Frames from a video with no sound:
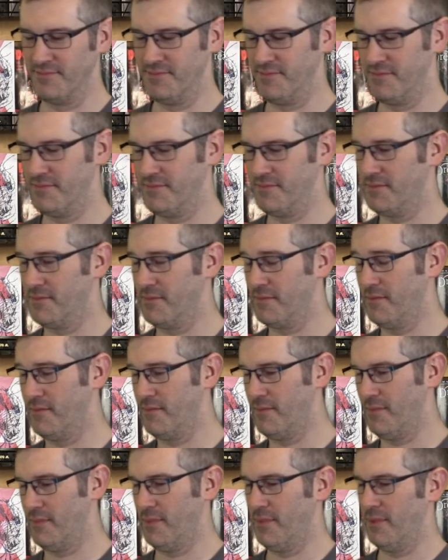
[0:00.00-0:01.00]

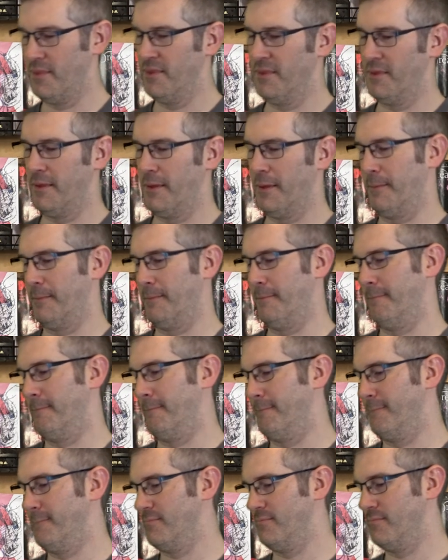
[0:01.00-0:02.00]

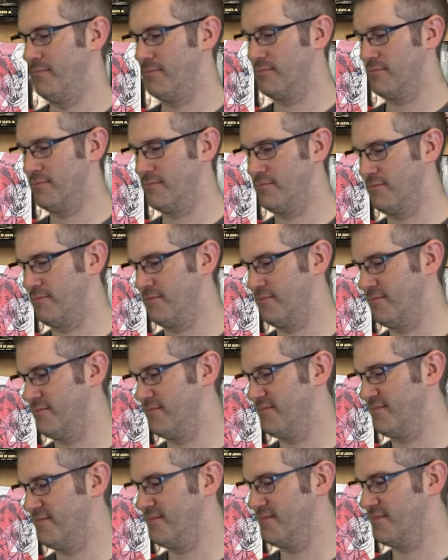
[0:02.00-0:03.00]

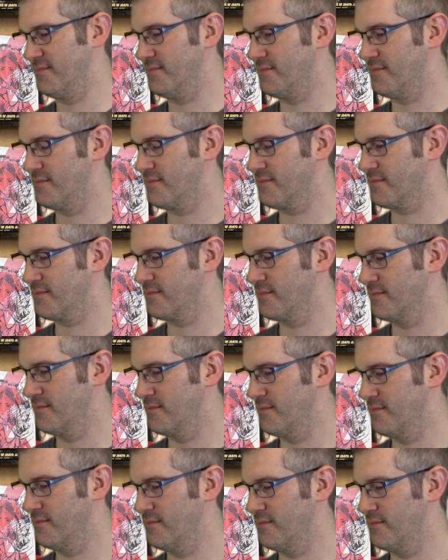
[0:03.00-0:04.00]

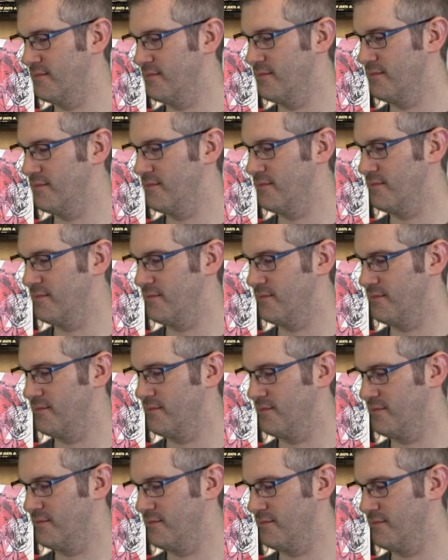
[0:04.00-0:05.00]

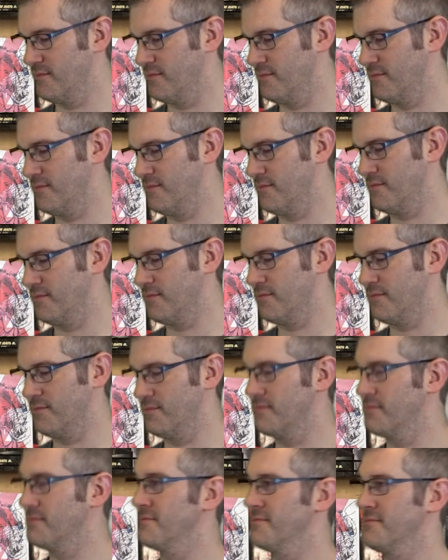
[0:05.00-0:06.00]

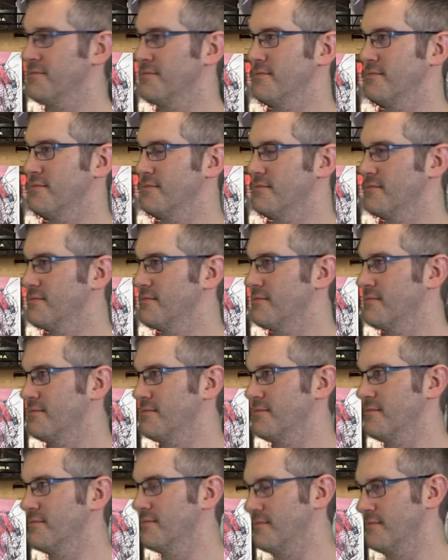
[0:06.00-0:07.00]

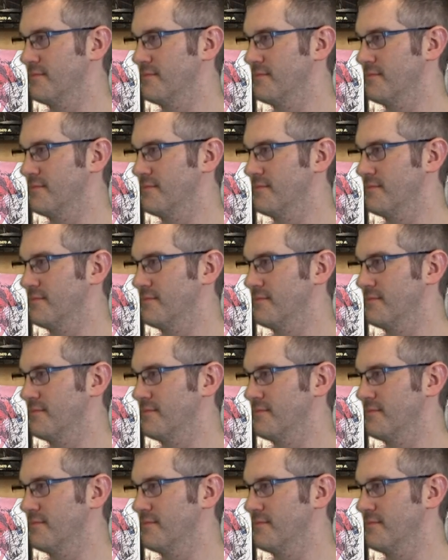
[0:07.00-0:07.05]
This person isn't speaking.